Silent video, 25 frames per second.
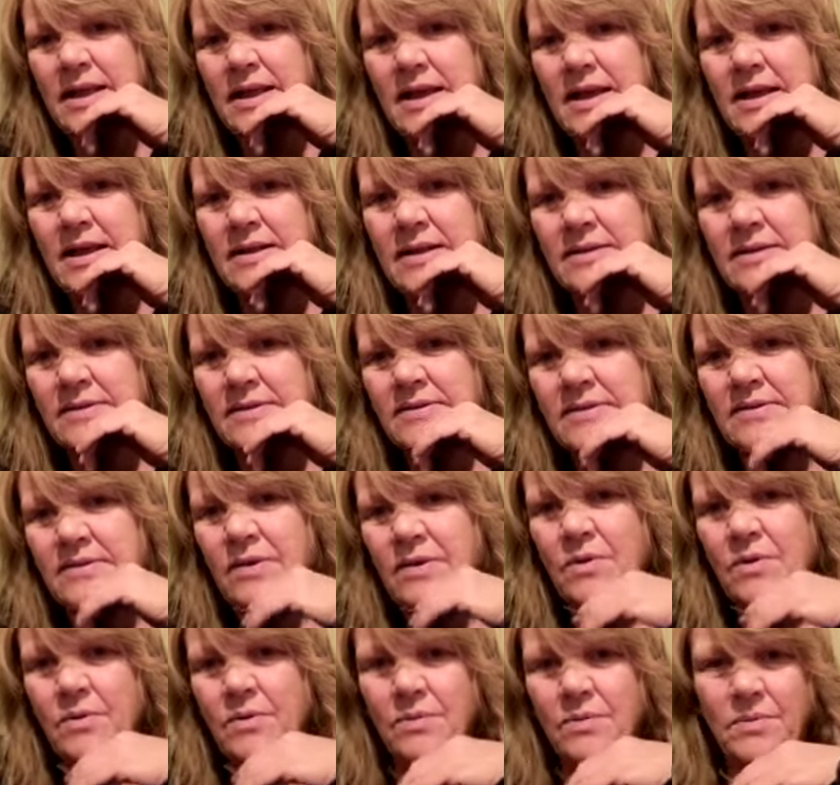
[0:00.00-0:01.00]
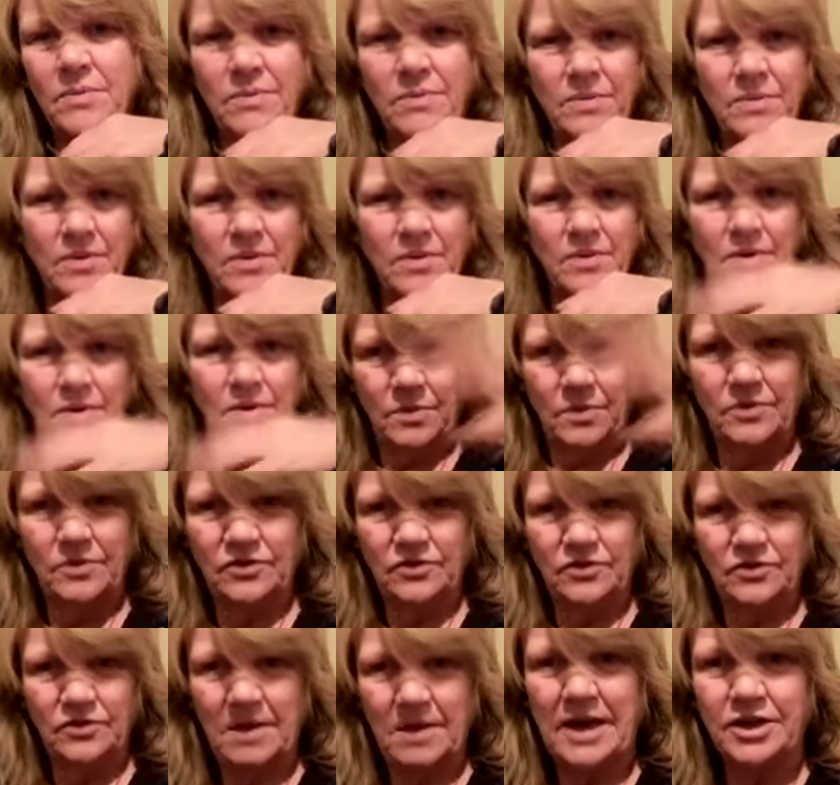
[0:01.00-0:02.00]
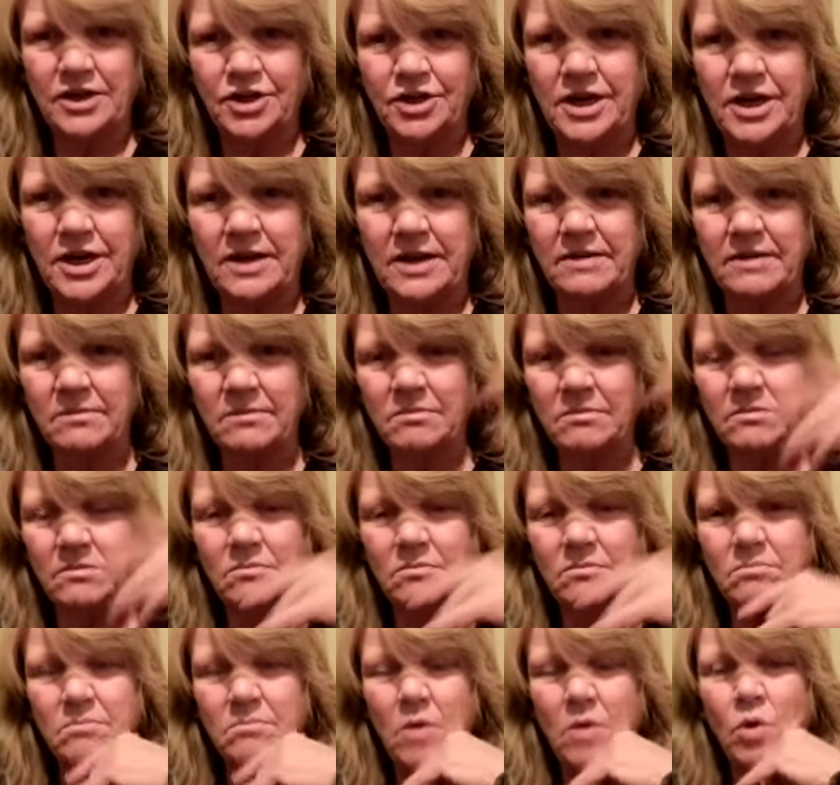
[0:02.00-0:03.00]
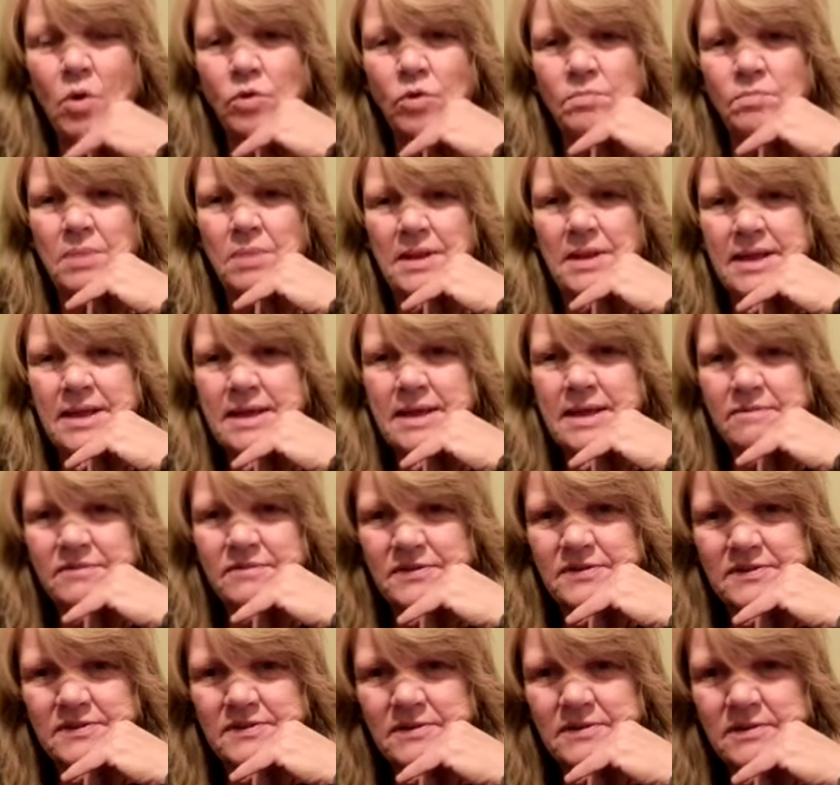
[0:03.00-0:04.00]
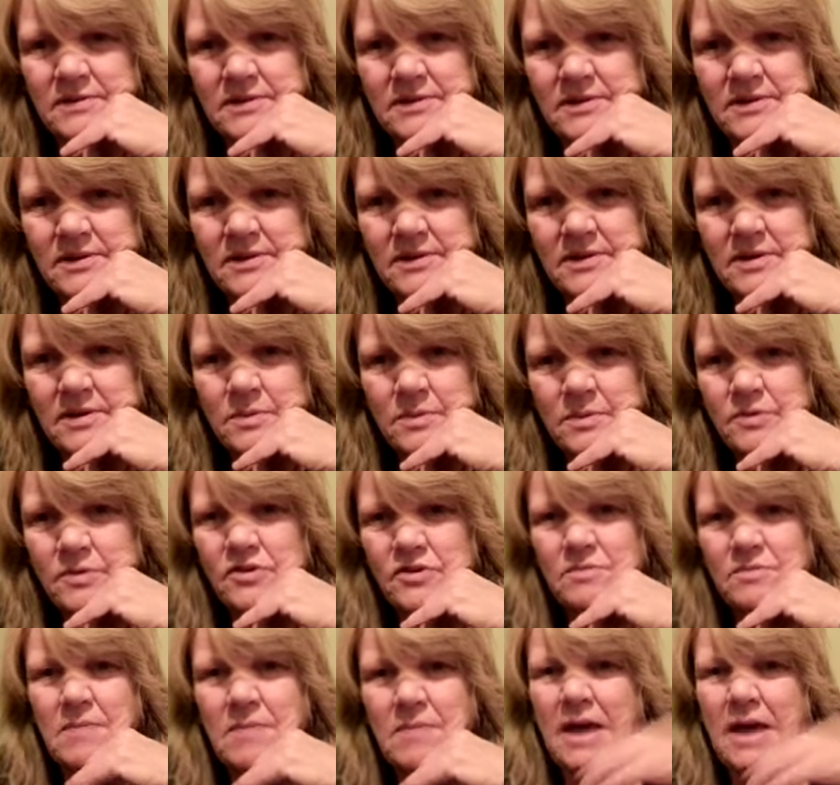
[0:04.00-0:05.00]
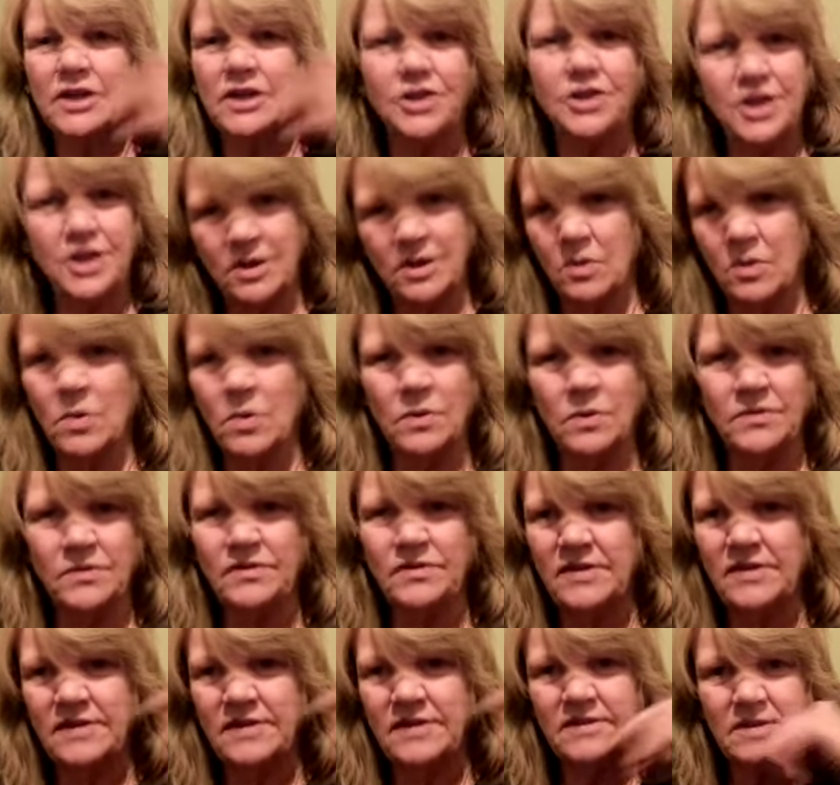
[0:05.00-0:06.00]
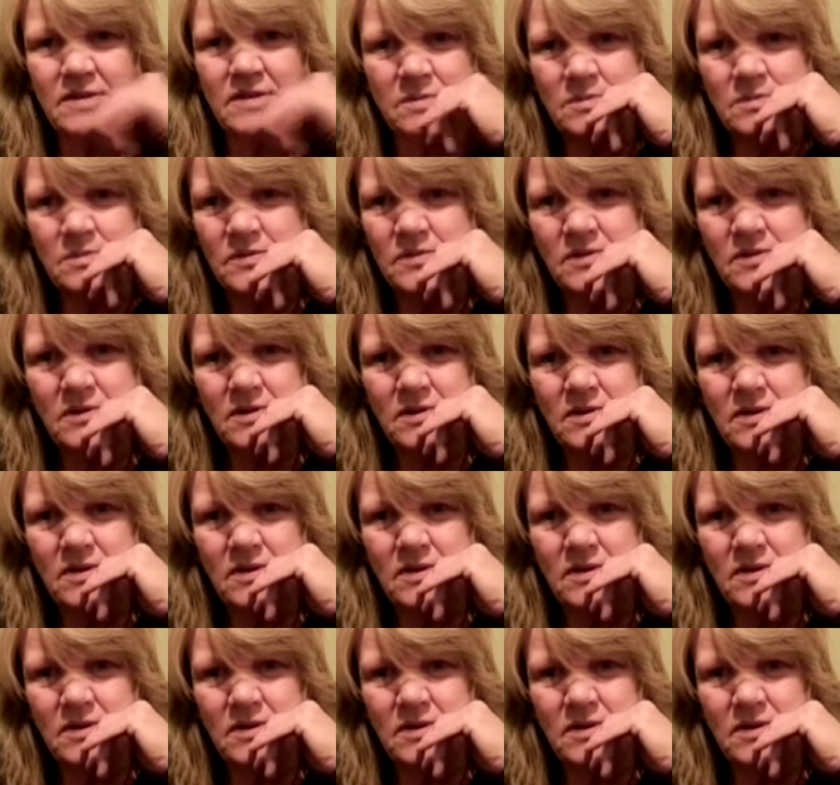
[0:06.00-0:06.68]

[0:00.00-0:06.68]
And so we're smashing old beliefs. We're smashing old systems.